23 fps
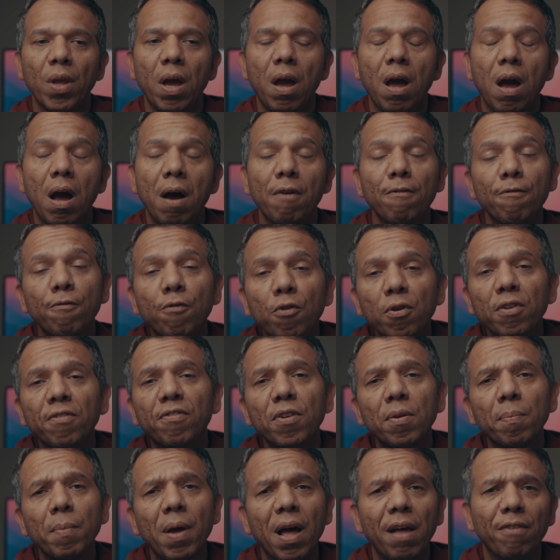Uh,
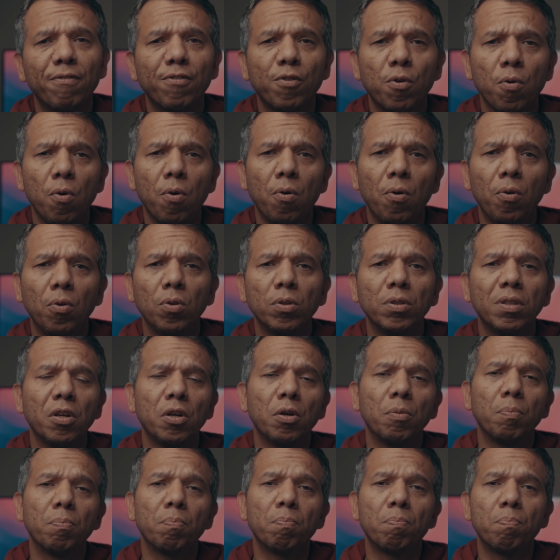Fujifilm have called
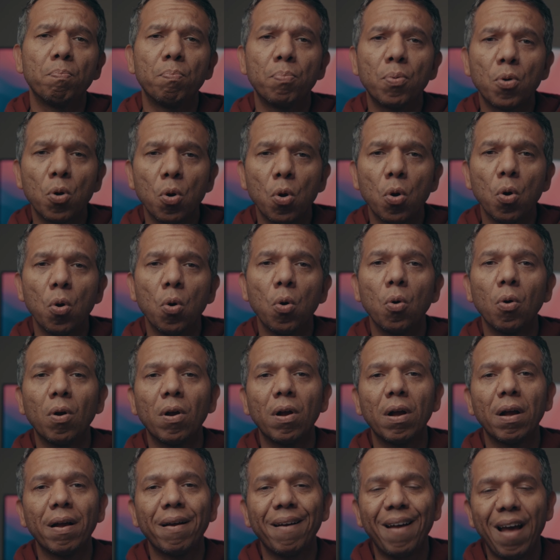their Pro
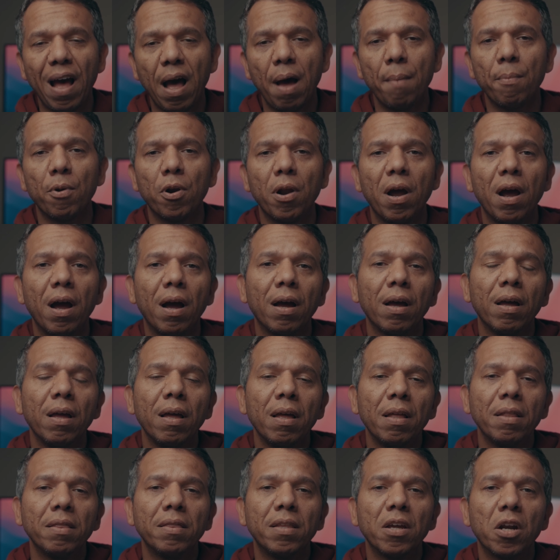camera
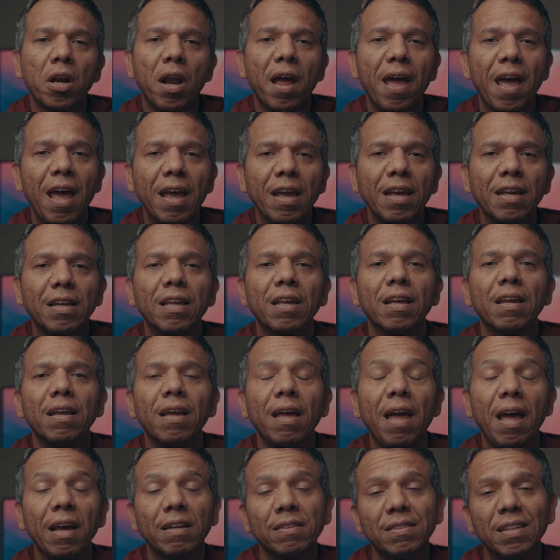their A
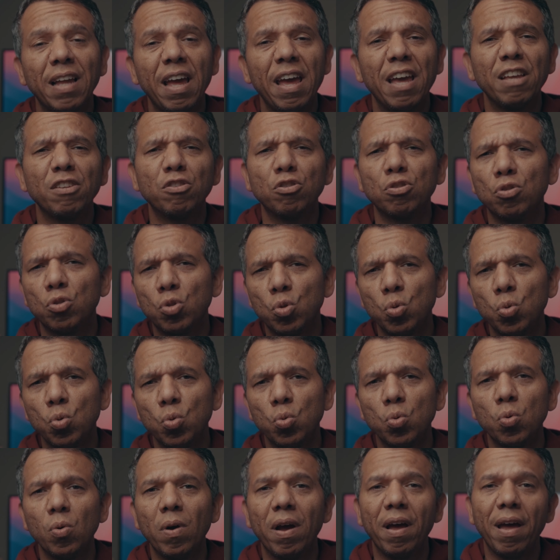
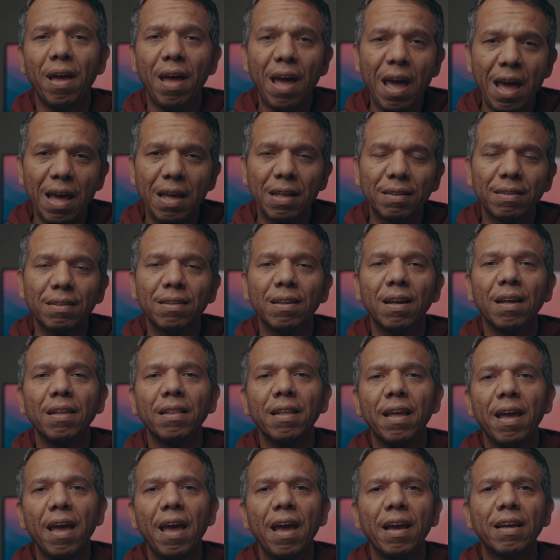XH2S
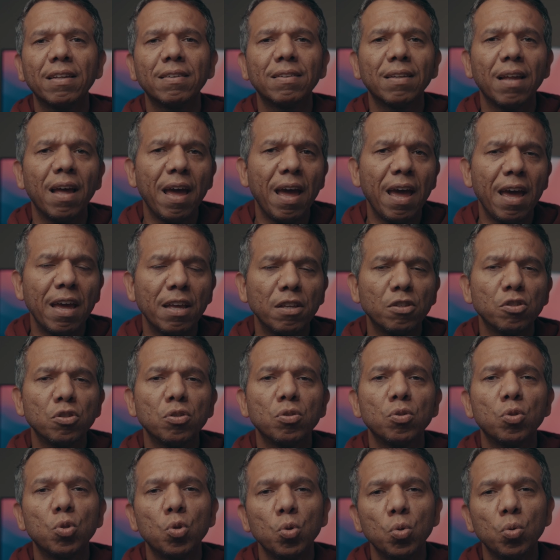and the
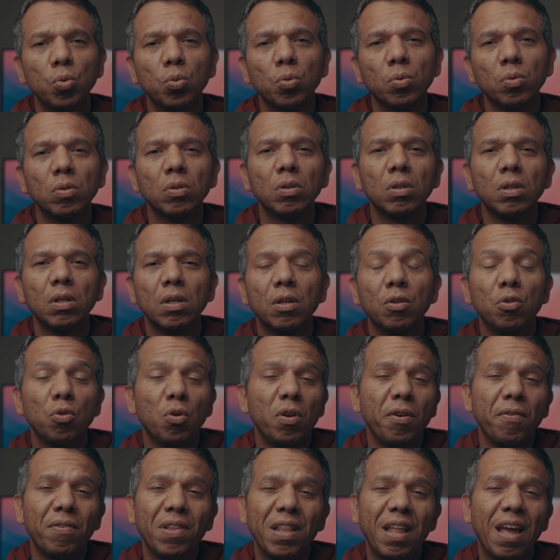XH2,
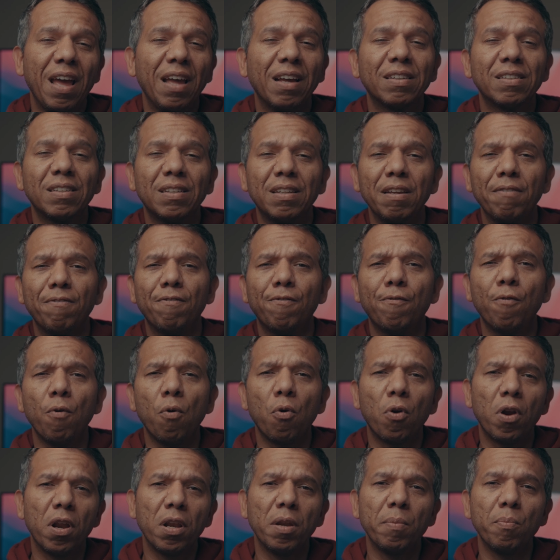not even the
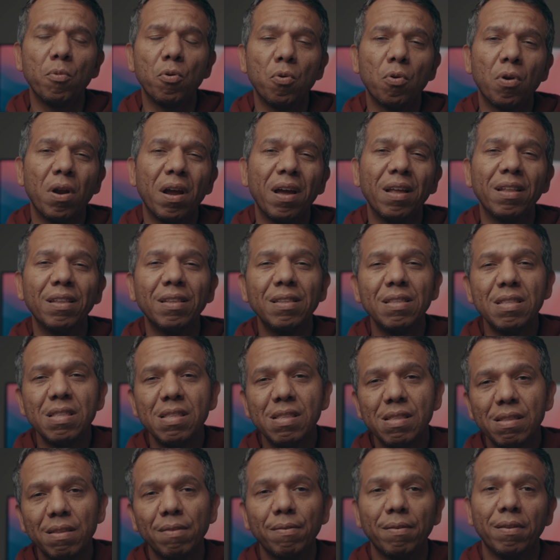XT4 anymore,
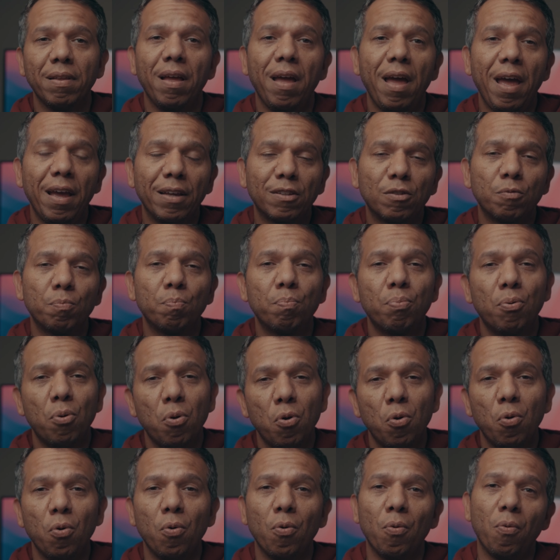and X
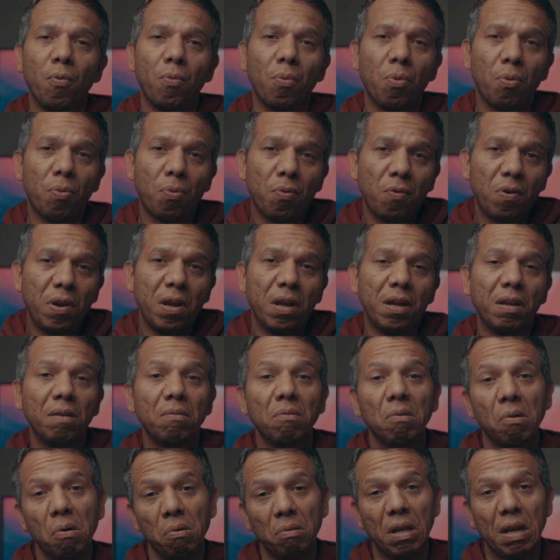Pro 3
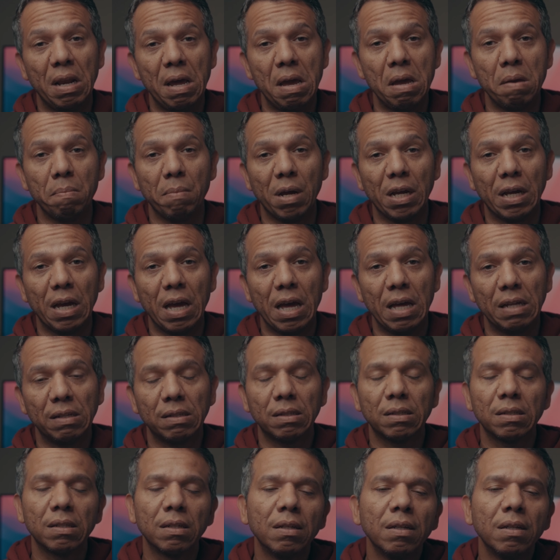on the name, I guess.